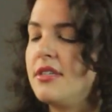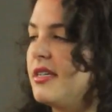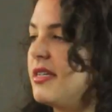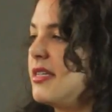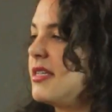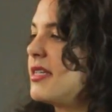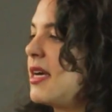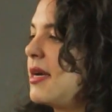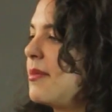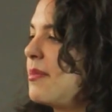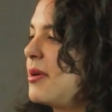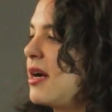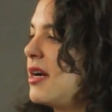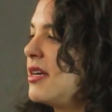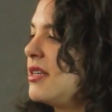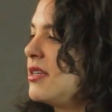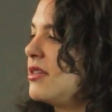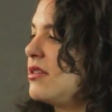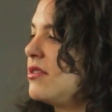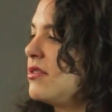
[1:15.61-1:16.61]
Its
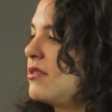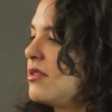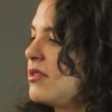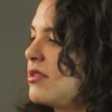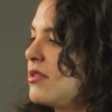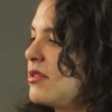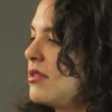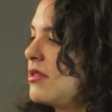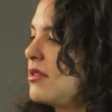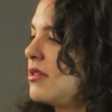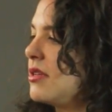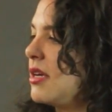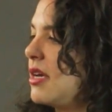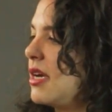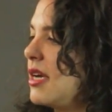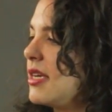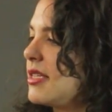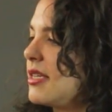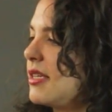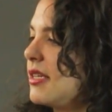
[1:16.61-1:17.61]
hypotenuse
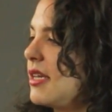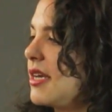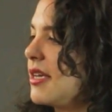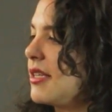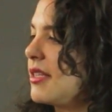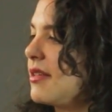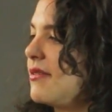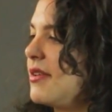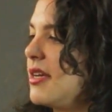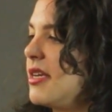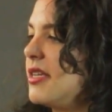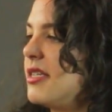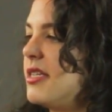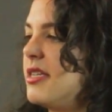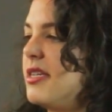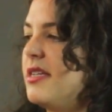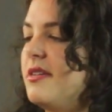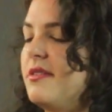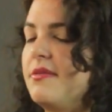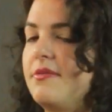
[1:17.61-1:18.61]
has a length of
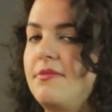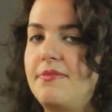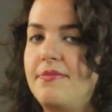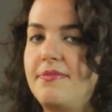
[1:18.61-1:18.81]
18.